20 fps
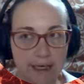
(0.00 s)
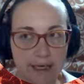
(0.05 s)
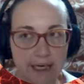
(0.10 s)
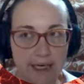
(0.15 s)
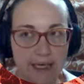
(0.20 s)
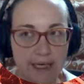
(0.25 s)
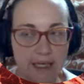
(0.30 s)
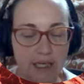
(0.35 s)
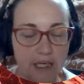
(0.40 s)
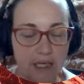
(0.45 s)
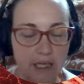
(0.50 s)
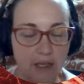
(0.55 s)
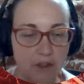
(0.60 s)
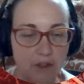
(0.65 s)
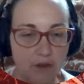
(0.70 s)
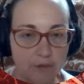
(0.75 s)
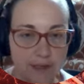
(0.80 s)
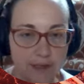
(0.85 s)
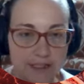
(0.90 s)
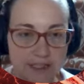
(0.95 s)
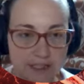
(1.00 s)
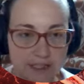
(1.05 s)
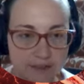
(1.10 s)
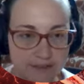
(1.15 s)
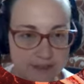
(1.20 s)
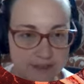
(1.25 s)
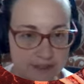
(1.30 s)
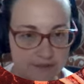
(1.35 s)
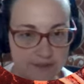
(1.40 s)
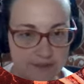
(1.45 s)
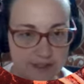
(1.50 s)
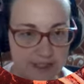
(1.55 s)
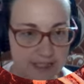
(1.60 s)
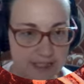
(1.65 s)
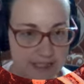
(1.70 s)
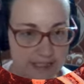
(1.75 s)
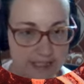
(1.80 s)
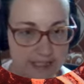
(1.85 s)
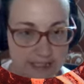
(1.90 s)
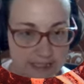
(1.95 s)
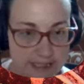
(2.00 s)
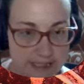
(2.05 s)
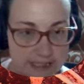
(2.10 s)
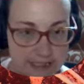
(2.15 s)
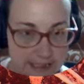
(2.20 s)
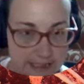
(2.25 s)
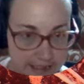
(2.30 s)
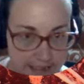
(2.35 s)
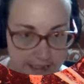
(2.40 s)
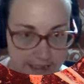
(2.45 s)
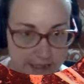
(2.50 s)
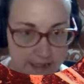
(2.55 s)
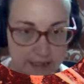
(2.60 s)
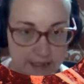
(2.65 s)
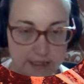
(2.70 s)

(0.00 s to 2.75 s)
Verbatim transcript: And the rest of it's very easy to eat,